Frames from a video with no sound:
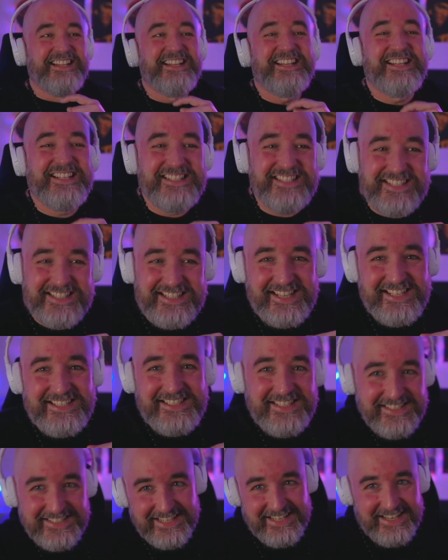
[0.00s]
and
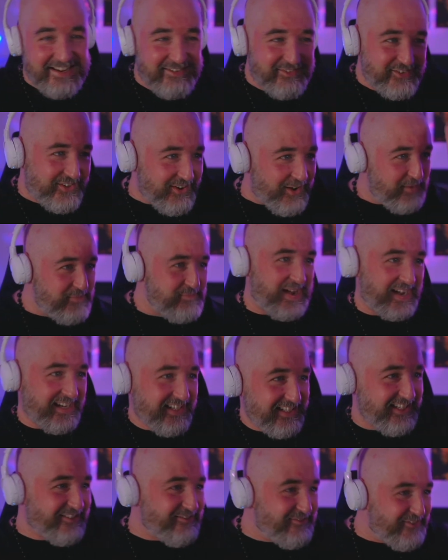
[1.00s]
Stacey's in there all like
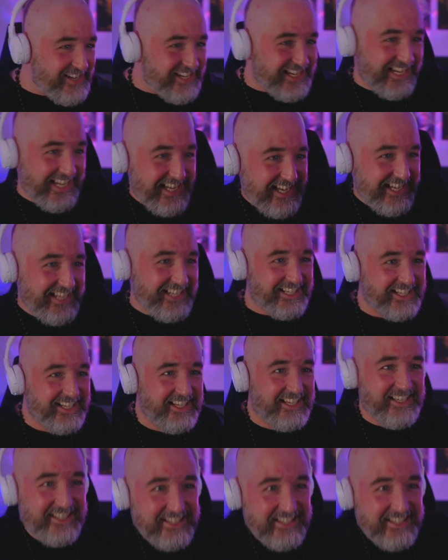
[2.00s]
painted. Wee!